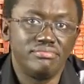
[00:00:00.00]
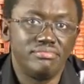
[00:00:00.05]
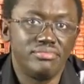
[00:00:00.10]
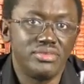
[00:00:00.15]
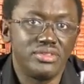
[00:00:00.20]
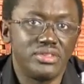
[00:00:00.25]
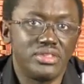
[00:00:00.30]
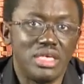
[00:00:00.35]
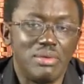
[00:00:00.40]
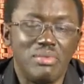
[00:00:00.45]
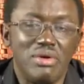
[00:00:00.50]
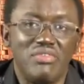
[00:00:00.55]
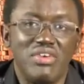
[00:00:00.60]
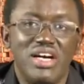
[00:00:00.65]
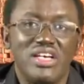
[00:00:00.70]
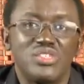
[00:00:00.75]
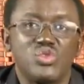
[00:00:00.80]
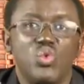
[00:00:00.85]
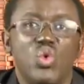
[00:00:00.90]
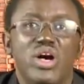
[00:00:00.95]
Some of
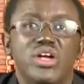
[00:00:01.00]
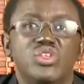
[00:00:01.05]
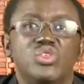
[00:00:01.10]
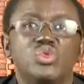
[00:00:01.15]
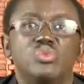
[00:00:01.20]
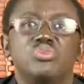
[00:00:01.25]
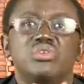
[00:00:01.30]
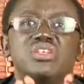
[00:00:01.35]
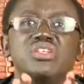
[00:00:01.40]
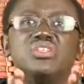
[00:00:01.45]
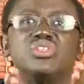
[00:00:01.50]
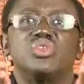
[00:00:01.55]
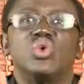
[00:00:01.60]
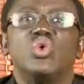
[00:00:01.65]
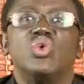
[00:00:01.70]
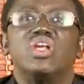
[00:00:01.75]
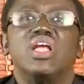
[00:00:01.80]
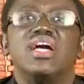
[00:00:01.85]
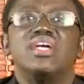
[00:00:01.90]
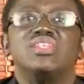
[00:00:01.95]
us want to be so
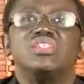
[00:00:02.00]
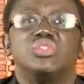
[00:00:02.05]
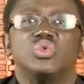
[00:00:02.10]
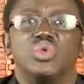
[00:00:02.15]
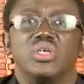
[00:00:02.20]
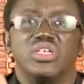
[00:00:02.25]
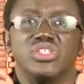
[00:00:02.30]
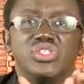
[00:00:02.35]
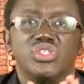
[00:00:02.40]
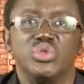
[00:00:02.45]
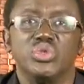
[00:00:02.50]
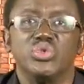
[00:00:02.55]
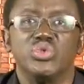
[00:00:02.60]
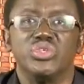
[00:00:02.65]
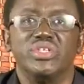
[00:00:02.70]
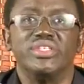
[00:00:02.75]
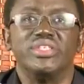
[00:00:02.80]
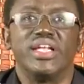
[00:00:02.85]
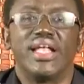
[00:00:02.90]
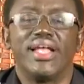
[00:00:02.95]
nice to our
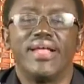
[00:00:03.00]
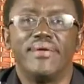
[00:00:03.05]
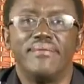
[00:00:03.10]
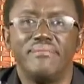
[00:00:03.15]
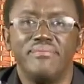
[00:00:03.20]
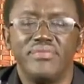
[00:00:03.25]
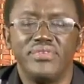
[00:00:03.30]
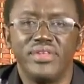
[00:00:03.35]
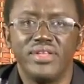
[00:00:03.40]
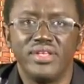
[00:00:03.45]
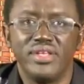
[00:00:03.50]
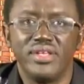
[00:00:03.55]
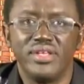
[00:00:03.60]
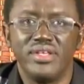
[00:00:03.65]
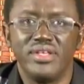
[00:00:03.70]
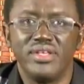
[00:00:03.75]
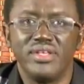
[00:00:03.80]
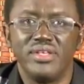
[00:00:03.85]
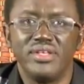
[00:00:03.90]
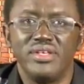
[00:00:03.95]
children.
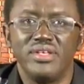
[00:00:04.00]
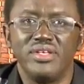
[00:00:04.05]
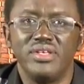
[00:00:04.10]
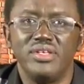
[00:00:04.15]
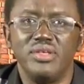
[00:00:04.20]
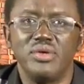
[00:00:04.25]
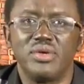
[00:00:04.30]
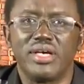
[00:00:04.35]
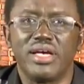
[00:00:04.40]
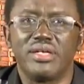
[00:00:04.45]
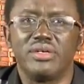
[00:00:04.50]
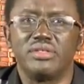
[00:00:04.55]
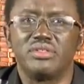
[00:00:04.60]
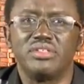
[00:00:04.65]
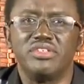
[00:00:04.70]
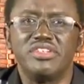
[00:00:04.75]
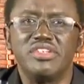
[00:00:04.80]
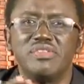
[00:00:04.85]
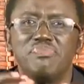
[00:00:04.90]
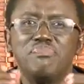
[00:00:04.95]
You cannot
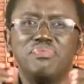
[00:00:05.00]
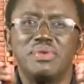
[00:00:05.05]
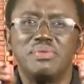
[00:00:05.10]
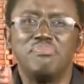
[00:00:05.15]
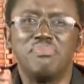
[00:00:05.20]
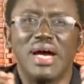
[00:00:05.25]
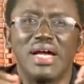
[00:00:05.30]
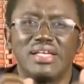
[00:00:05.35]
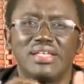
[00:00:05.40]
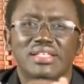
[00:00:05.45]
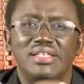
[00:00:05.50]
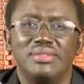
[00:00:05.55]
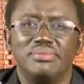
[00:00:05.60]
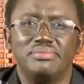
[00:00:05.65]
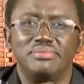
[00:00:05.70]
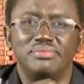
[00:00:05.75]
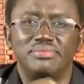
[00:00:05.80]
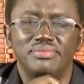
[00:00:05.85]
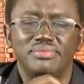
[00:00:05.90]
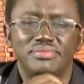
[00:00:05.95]
reprimand
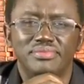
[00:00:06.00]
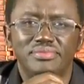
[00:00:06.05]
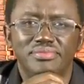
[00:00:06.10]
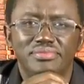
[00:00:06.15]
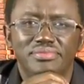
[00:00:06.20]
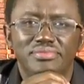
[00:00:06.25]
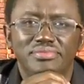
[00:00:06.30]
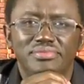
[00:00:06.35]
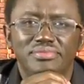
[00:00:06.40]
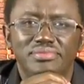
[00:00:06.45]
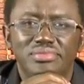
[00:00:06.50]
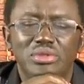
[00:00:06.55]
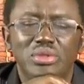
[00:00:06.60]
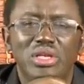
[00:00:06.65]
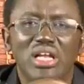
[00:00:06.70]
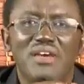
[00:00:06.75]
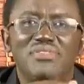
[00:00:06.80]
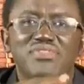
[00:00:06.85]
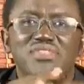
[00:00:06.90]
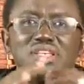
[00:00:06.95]
them. You
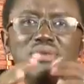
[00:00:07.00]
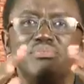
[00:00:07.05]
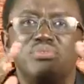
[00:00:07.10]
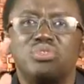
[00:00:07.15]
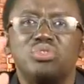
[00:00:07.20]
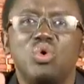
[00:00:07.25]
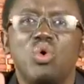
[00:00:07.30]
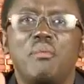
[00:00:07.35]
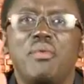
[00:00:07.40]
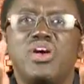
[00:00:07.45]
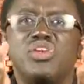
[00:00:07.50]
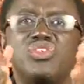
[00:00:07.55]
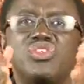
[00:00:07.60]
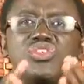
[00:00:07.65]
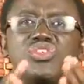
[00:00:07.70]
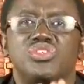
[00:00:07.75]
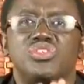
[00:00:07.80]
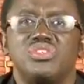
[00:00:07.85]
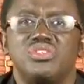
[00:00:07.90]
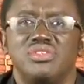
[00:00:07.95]
love them so
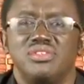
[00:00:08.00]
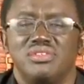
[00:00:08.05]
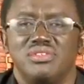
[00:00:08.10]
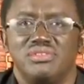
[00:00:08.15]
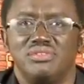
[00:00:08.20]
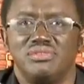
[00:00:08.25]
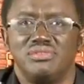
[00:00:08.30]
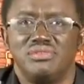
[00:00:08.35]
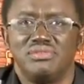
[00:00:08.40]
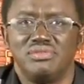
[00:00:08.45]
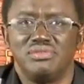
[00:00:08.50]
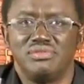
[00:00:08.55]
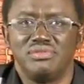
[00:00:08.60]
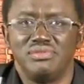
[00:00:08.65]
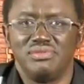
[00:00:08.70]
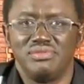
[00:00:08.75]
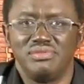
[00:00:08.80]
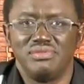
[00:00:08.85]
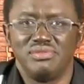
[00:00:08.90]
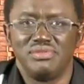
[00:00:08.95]
much.
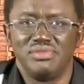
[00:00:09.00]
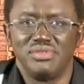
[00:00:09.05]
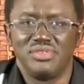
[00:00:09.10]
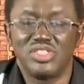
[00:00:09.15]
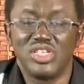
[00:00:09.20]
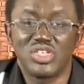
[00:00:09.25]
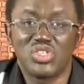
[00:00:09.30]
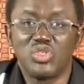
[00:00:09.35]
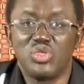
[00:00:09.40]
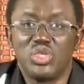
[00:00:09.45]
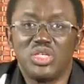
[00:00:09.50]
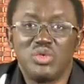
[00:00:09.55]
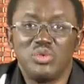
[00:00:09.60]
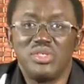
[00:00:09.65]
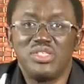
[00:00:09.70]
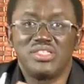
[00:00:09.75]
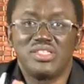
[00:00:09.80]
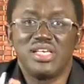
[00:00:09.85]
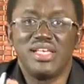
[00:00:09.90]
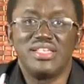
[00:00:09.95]
Actually, we
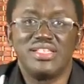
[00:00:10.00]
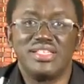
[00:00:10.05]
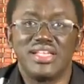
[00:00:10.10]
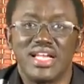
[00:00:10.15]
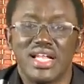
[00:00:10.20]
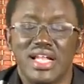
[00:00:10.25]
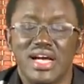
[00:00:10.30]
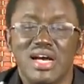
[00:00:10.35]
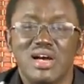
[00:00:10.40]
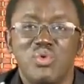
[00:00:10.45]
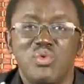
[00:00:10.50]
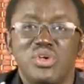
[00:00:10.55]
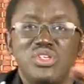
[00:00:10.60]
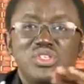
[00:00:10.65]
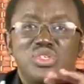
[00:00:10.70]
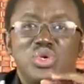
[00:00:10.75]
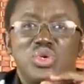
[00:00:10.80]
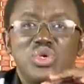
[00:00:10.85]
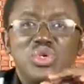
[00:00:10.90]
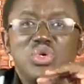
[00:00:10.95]
say it in a
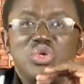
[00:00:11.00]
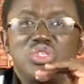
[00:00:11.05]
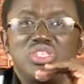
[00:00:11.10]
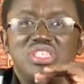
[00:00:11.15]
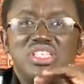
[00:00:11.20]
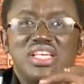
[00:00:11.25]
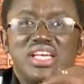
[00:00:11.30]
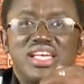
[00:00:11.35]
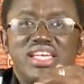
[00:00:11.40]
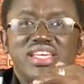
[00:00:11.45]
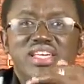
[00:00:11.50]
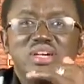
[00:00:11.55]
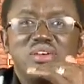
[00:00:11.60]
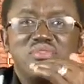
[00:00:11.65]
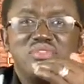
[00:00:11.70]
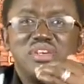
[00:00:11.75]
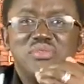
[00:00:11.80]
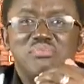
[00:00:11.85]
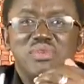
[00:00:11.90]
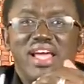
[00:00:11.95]
language, you take care of
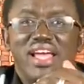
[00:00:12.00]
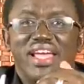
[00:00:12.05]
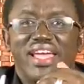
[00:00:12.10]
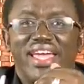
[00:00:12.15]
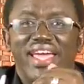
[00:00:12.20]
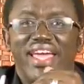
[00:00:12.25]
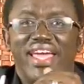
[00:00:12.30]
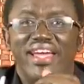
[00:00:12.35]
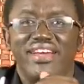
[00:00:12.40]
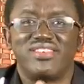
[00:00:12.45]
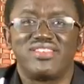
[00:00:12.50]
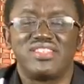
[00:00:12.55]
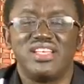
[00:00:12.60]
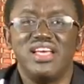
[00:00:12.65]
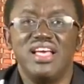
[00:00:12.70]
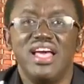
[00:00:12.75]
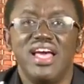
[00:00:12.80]
them like eggs.